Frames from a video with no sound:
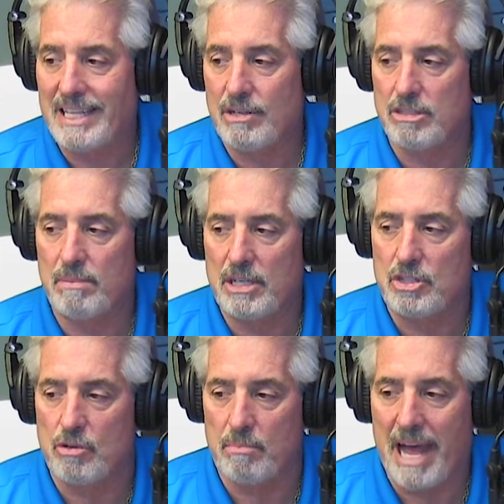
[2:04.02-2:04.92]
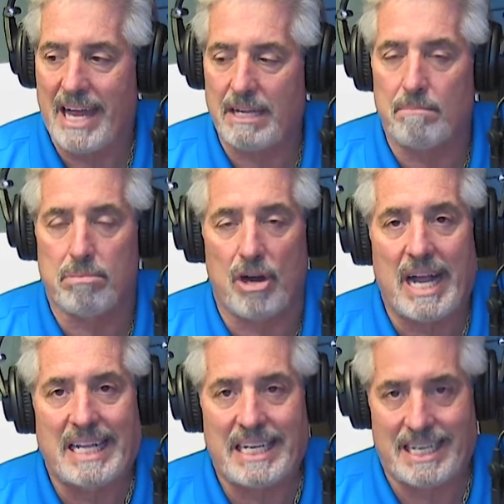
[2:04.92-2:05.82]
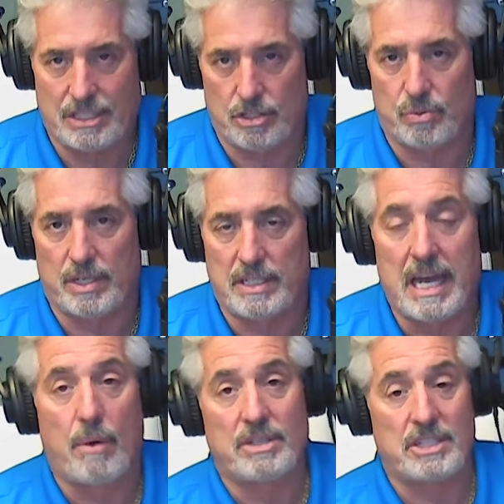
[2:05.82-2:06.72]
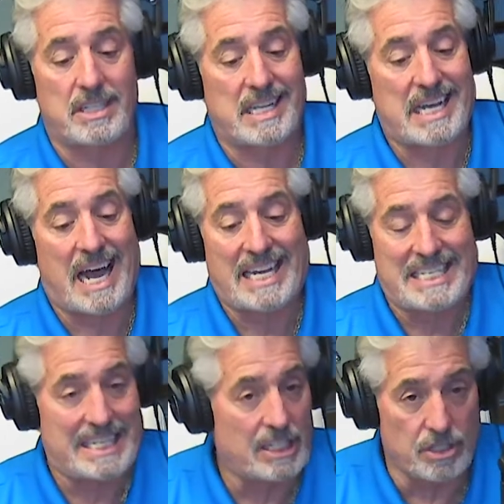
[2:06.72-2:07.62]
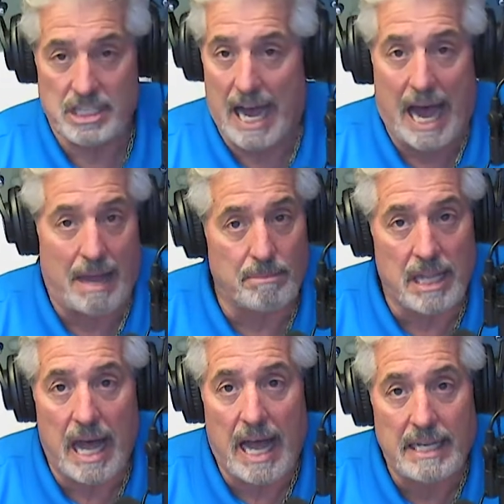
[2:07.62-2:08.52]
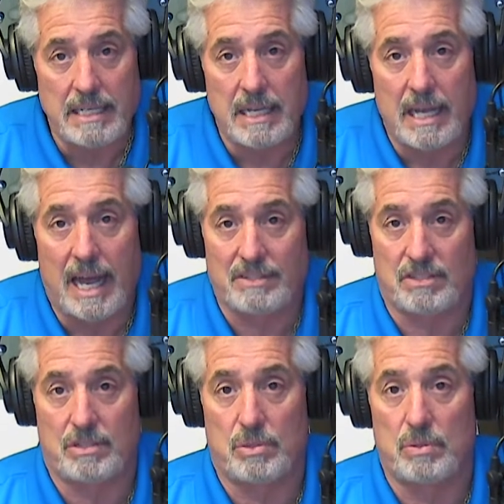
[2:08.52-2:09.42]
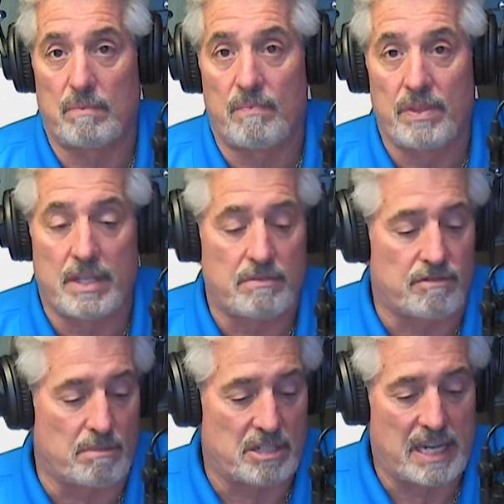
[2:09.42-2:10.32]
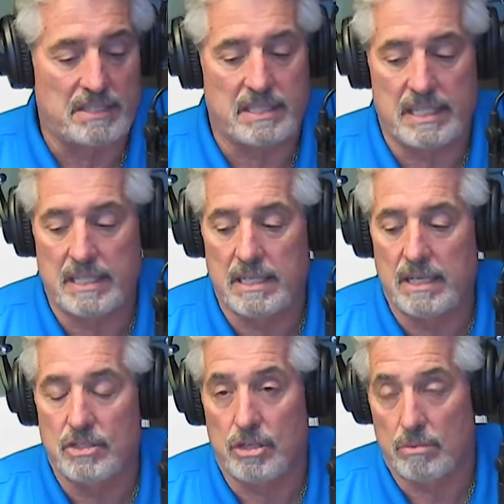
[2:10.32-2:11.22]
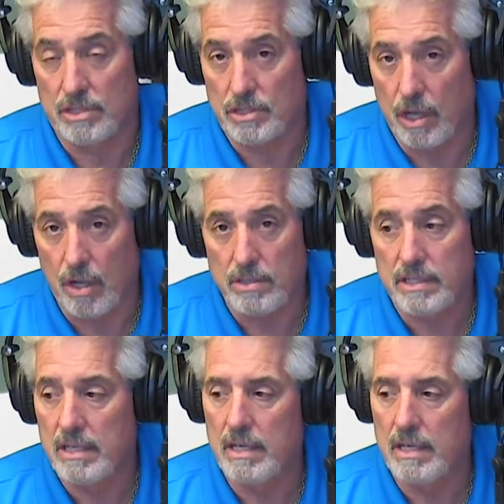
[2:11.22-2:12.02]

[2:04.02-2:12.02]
there's been a traumatic brain injury. Now, is it the ideal timeline as to from testing to result?